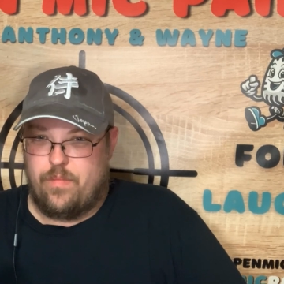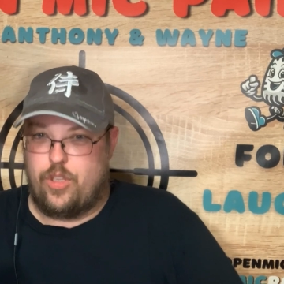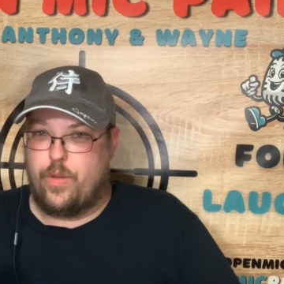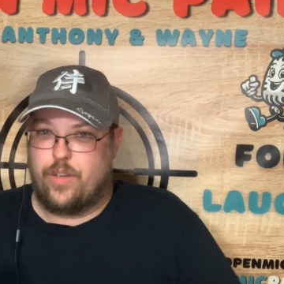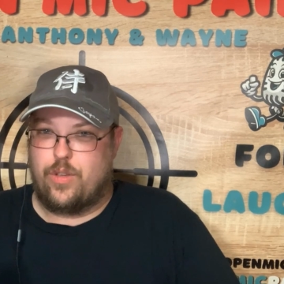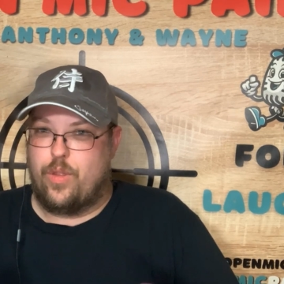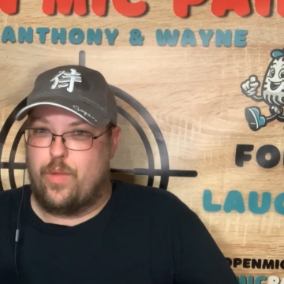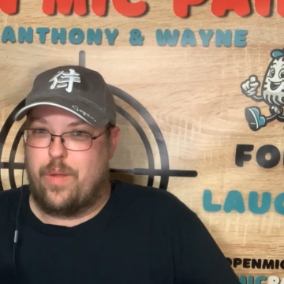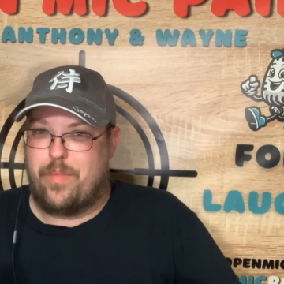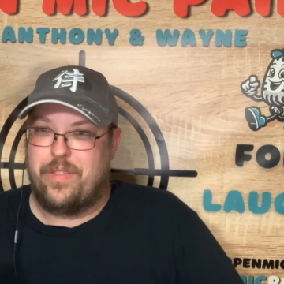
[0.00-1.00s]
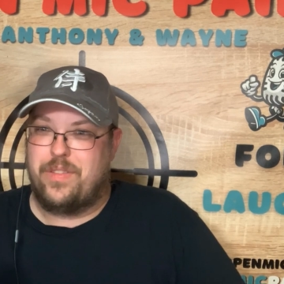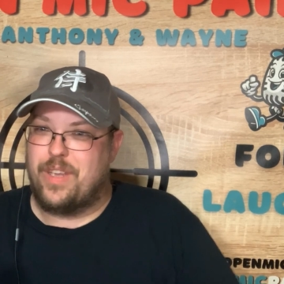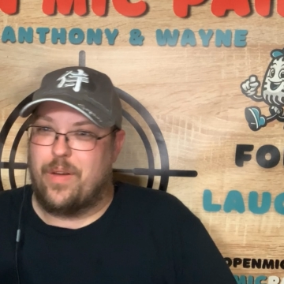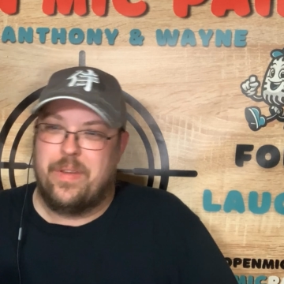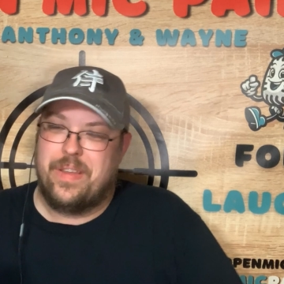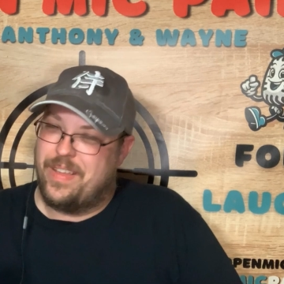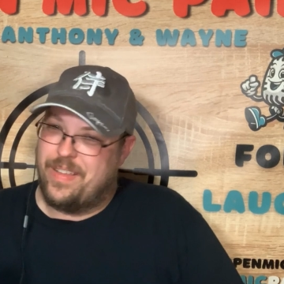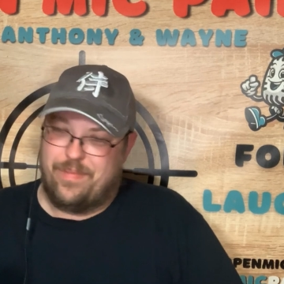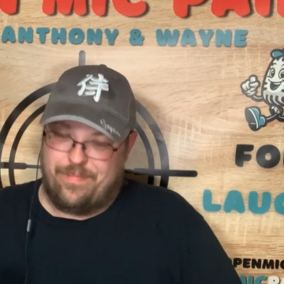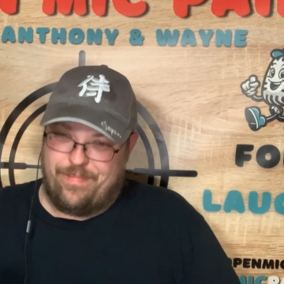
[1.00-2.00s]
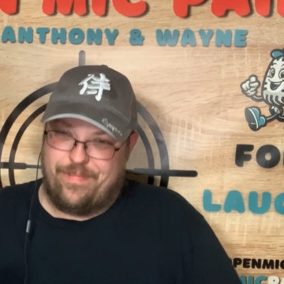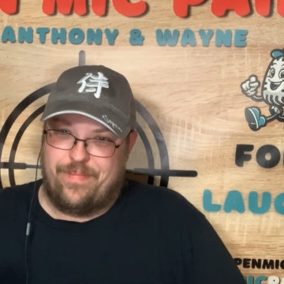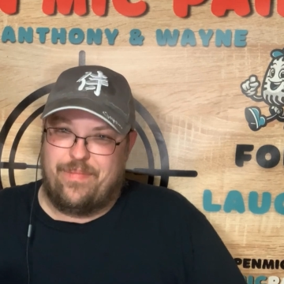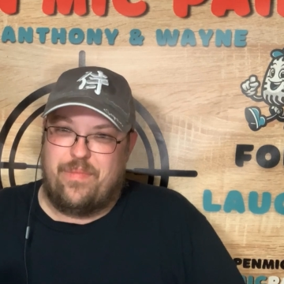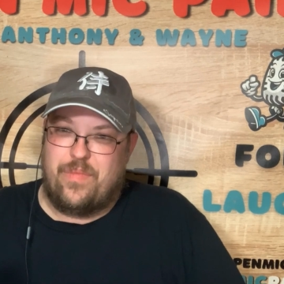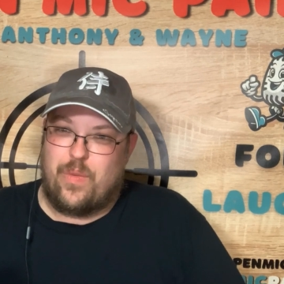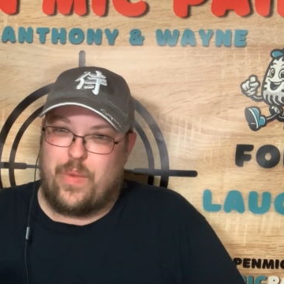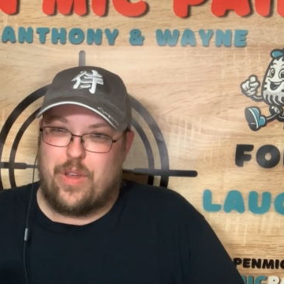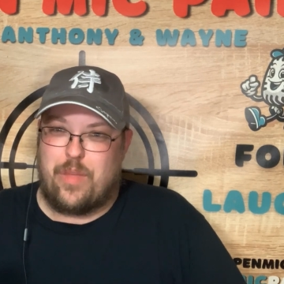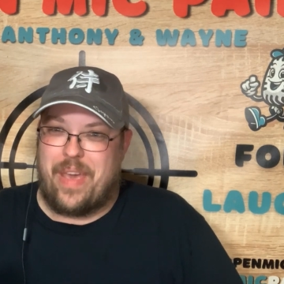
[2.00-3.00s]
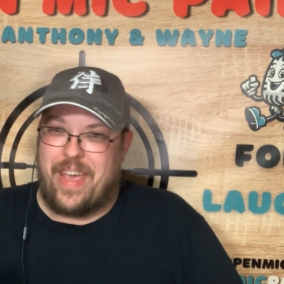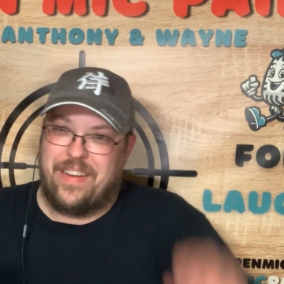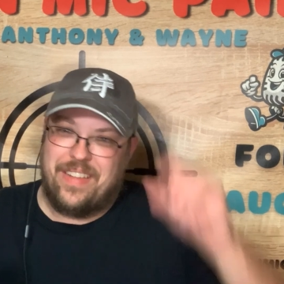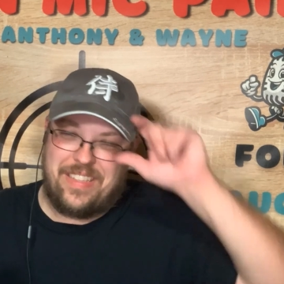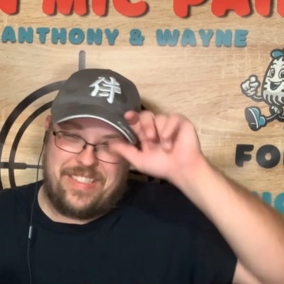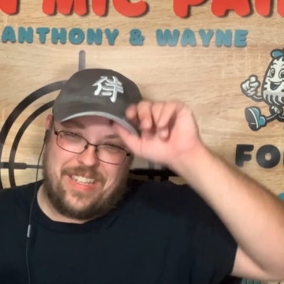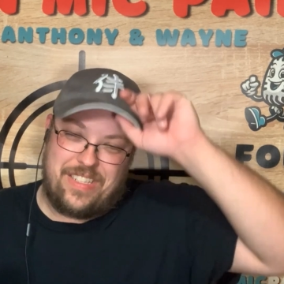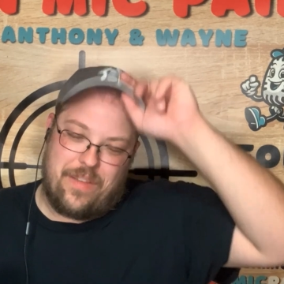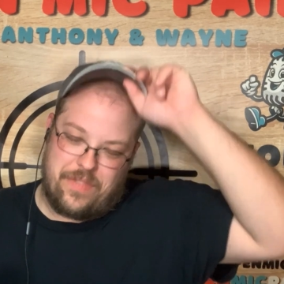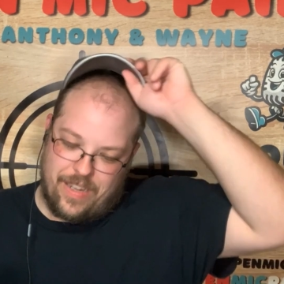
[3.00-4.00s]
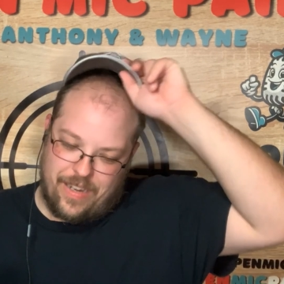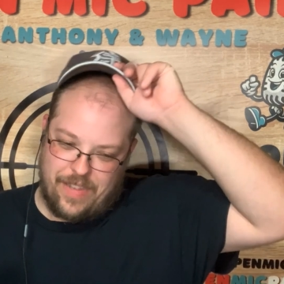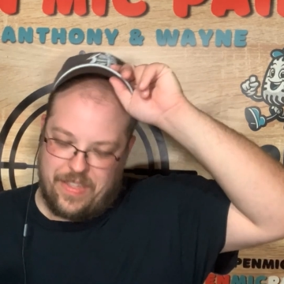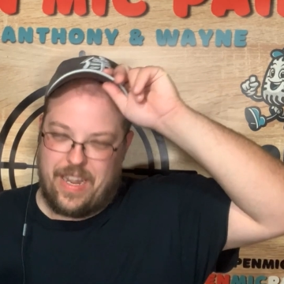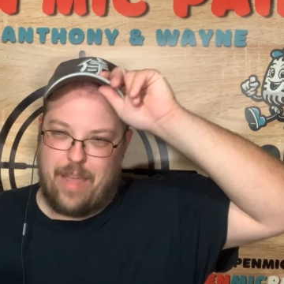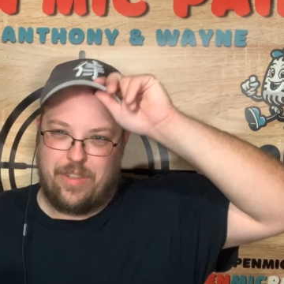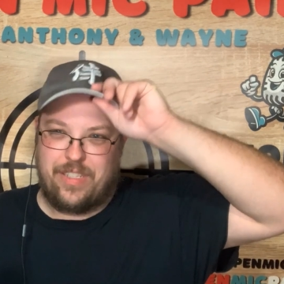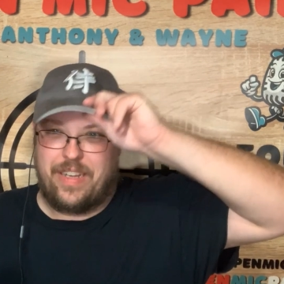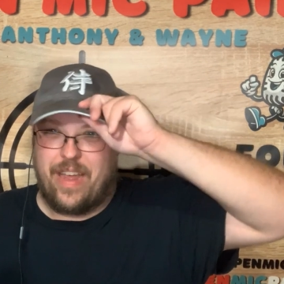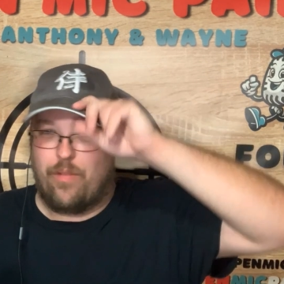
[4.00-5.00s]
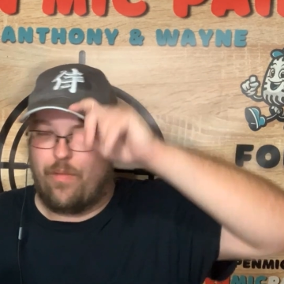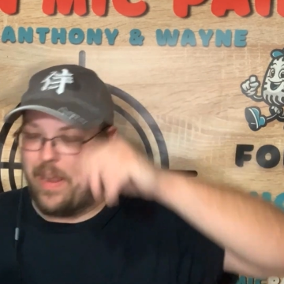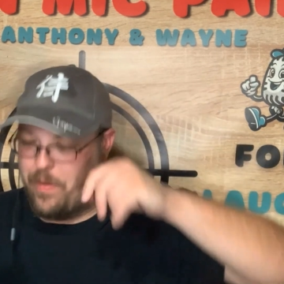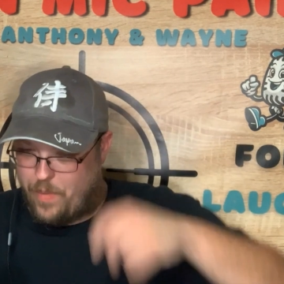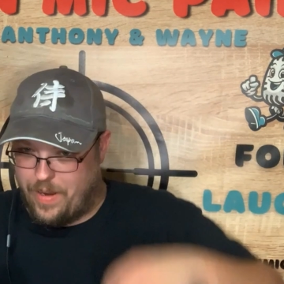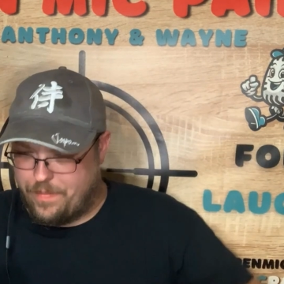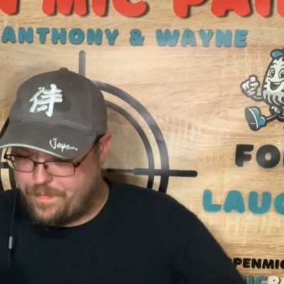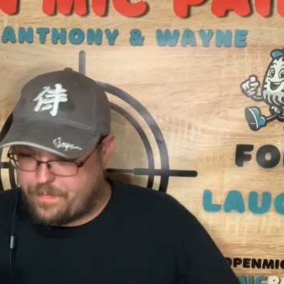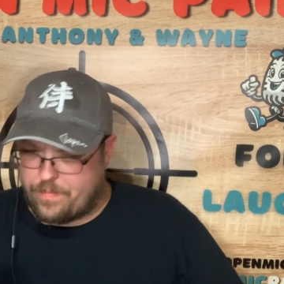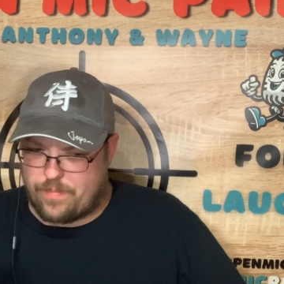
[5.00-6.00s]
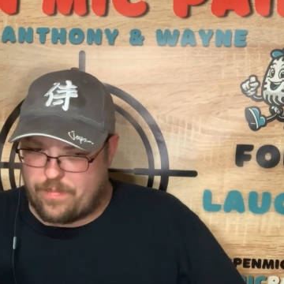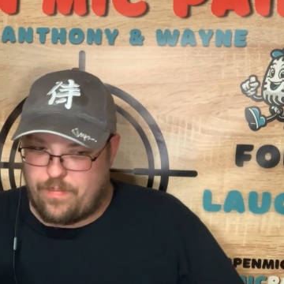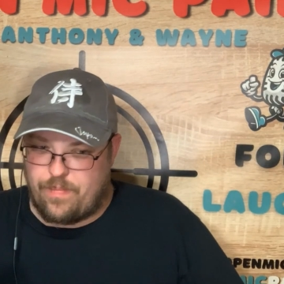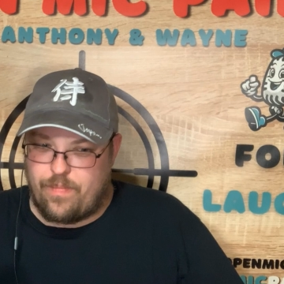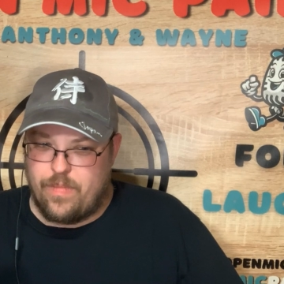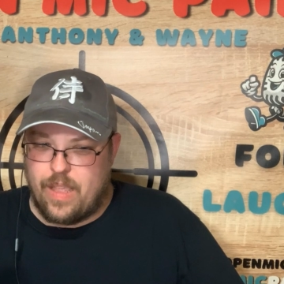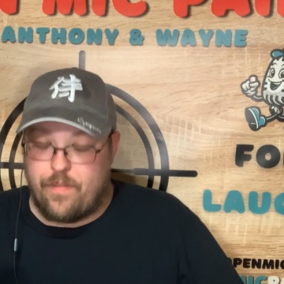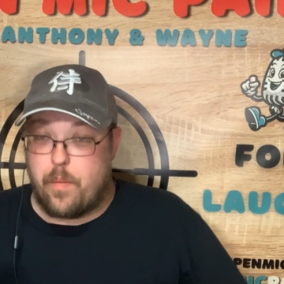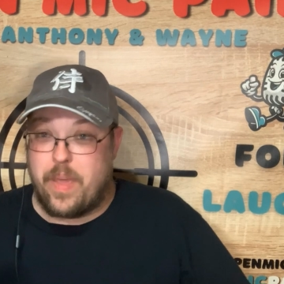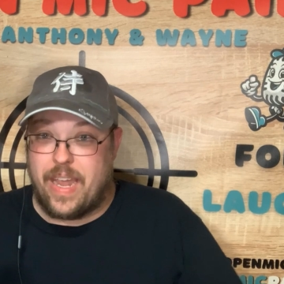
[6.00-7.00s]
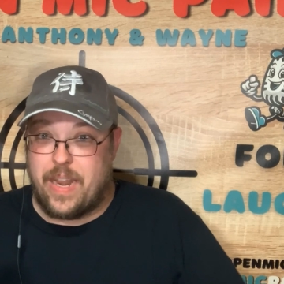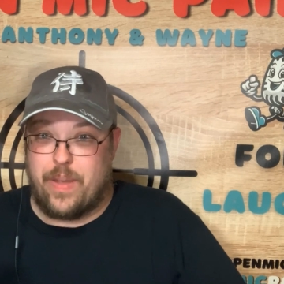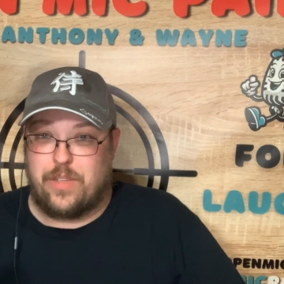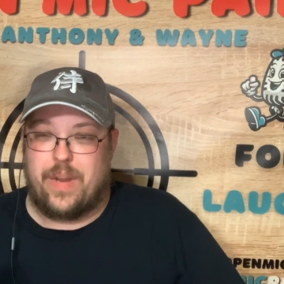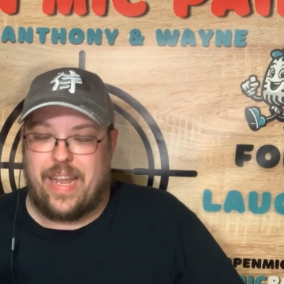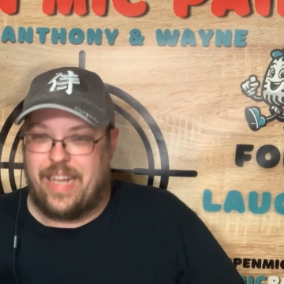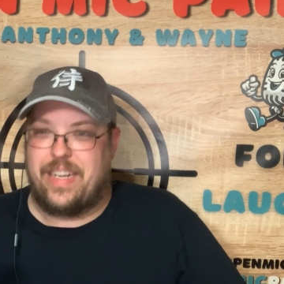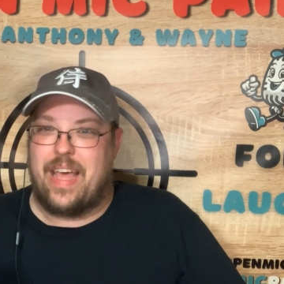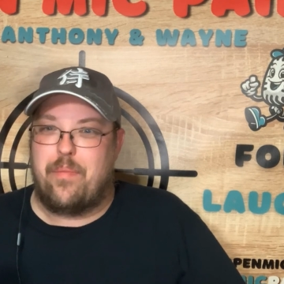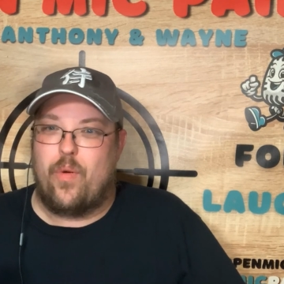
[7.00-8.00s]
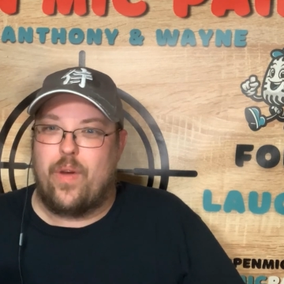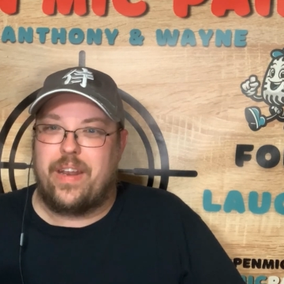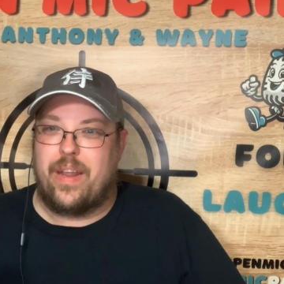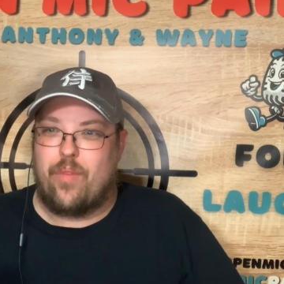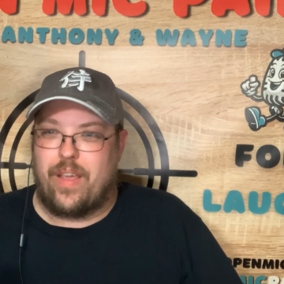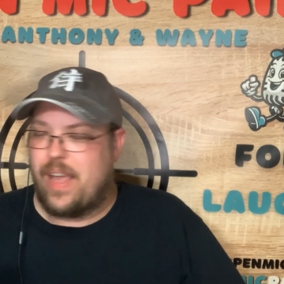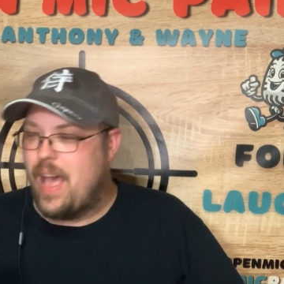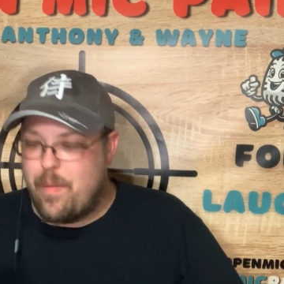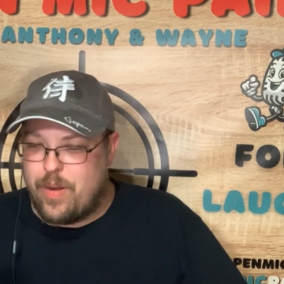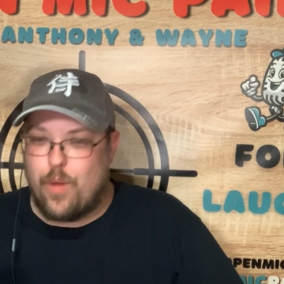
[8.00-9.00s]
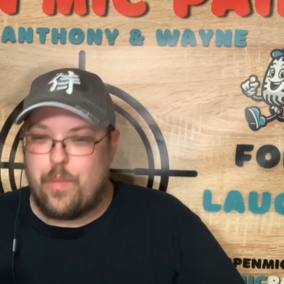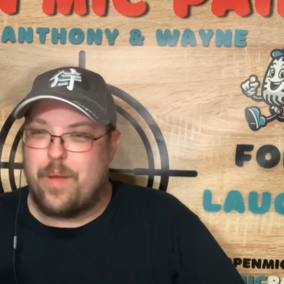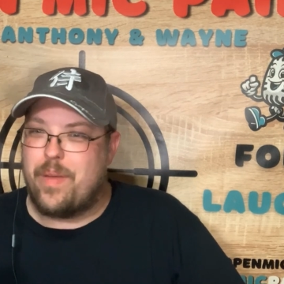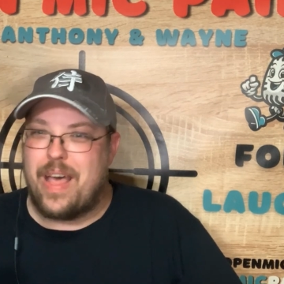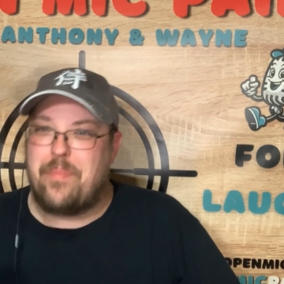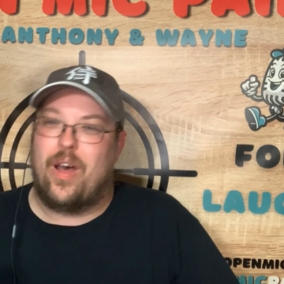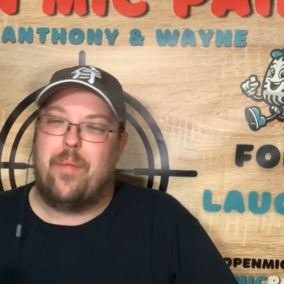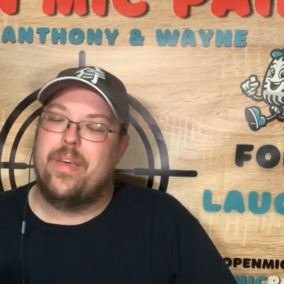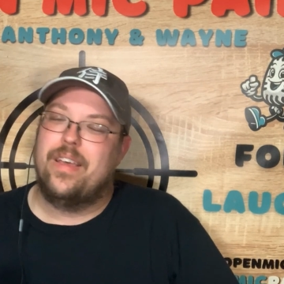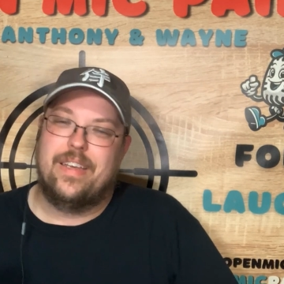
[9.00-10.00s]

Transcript: 2 years old in 1 month. So we know the pain. It's tough to get the time to sit down and write. And for me, anyways, when I get to that point, I'm like, I'm going to open up my laptop.